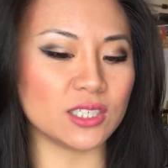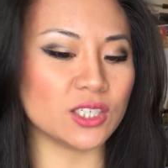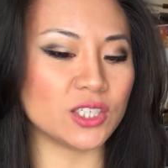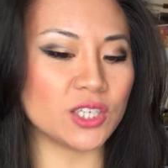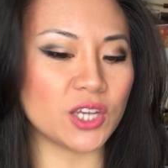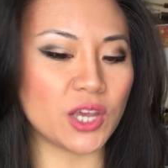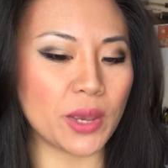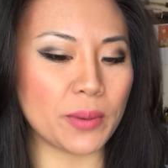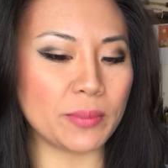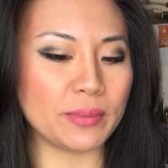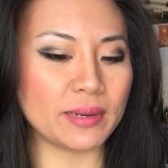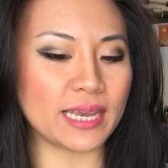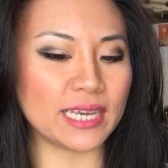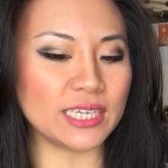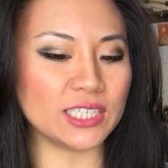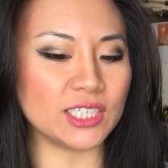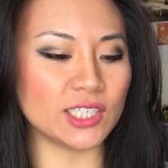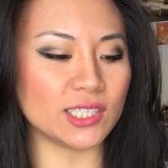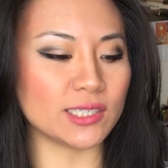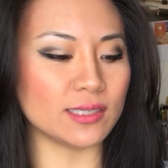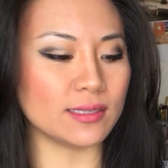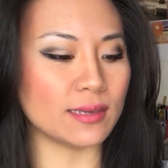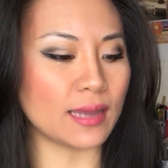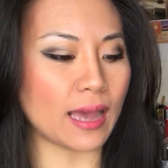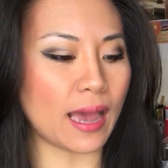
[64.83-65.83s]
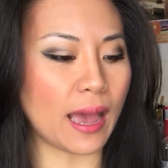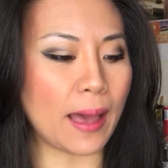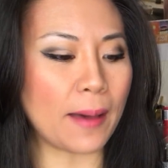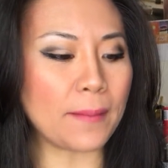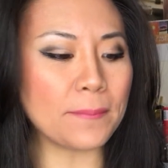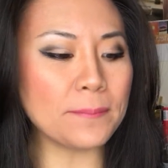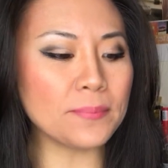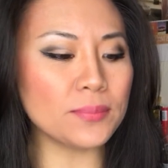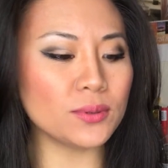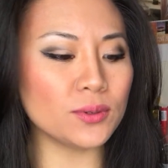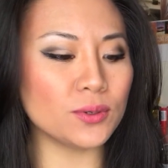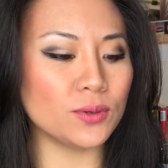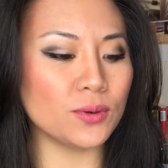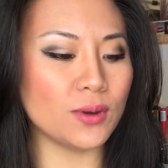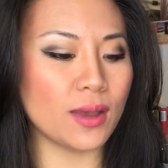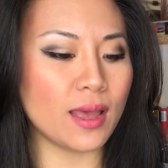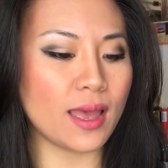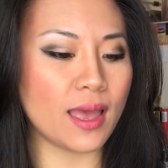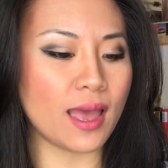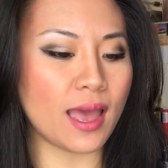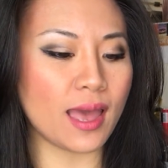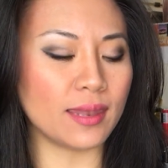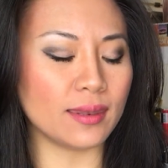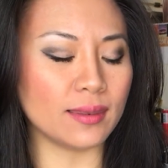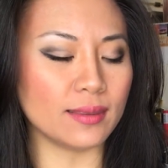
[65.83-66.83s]
determination, humble
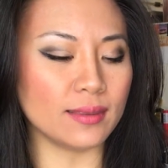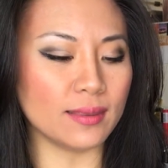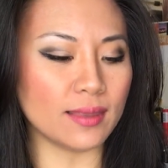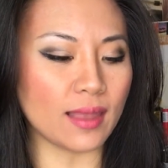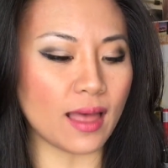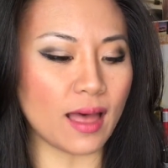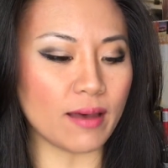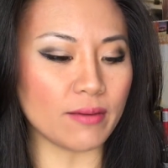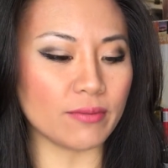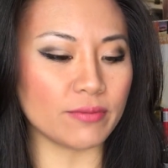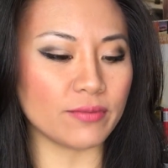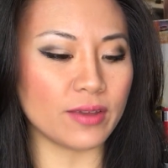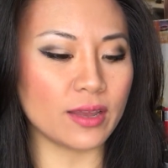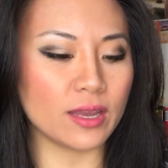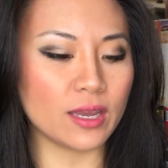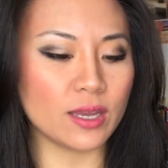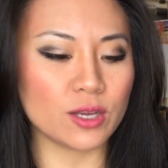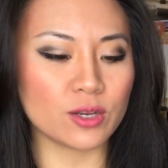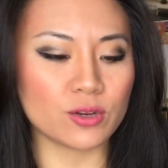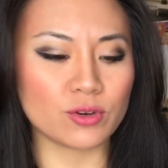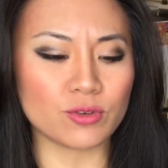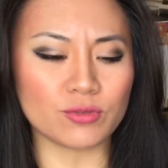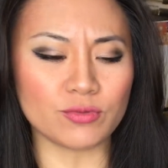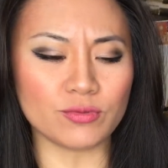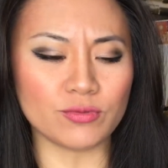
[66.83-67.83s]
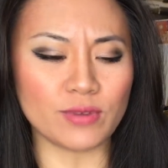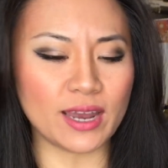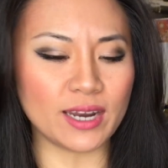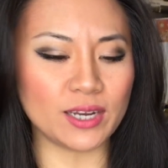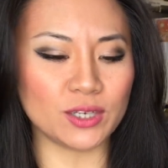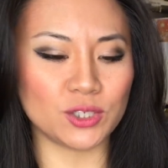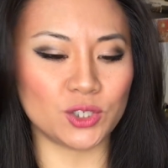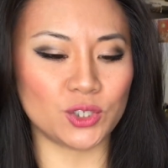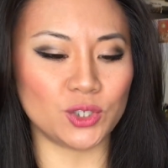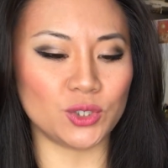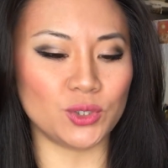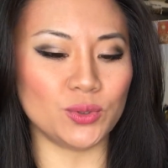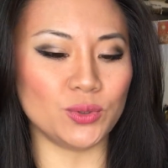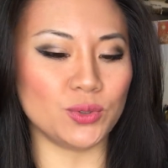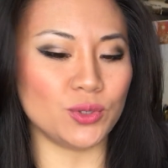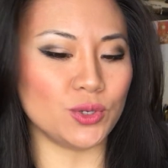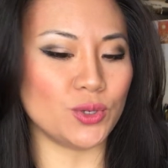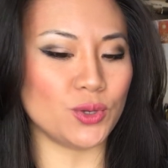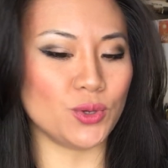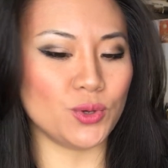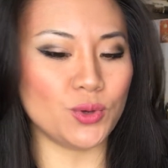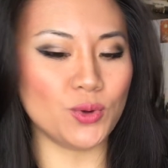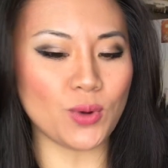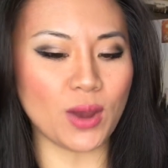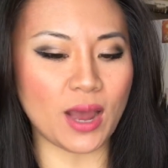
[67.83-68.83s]
and love, gratitude
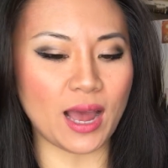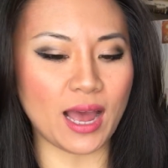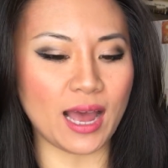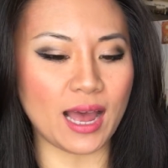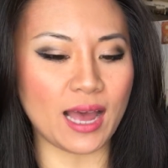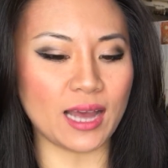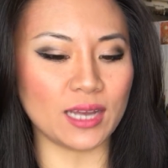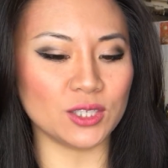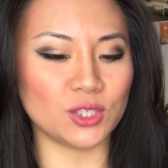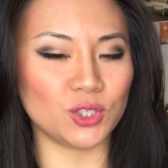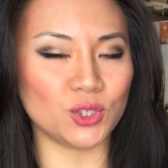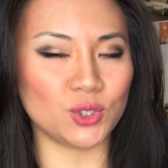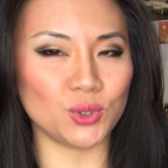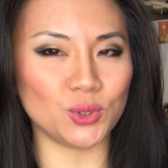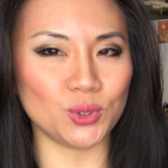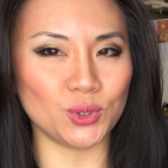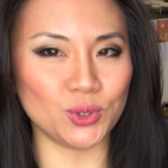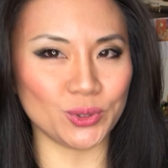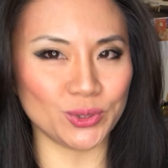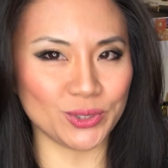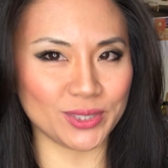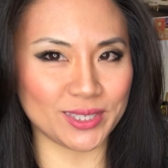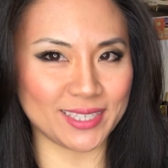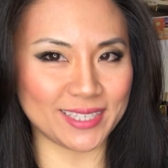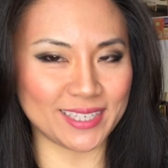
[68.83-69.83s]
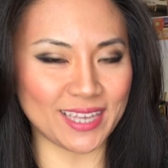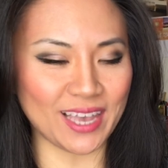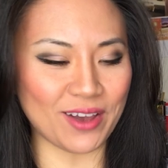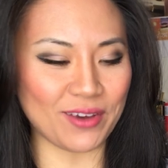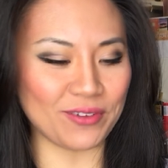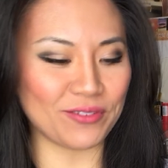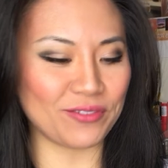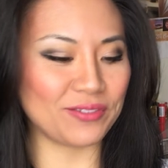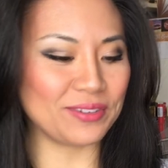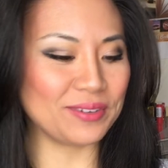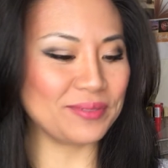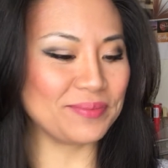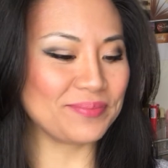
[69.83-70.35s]
you are to yourself.